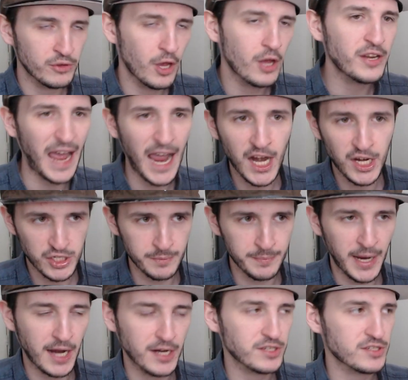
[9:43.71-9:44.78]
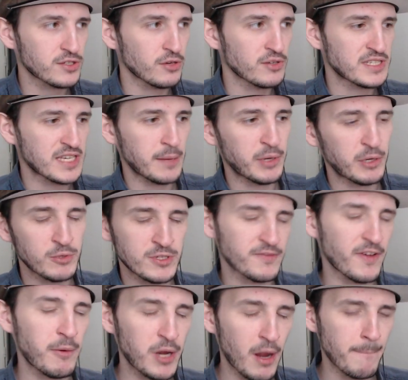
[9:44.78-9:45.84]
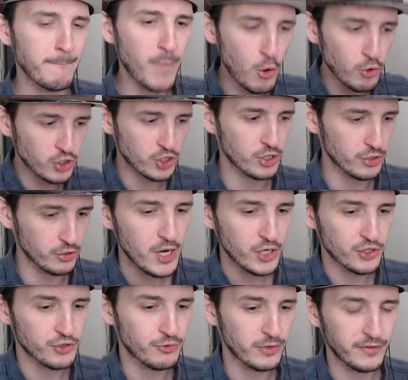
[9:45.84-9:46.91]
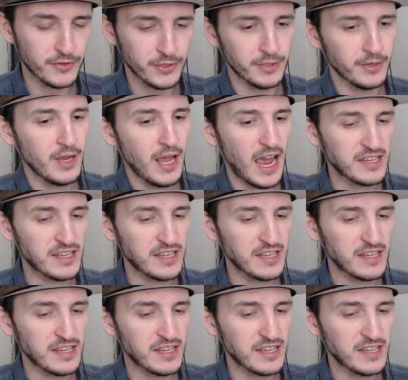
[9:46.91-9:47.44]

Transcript: non-action packed, so to say, but it was very emotional driven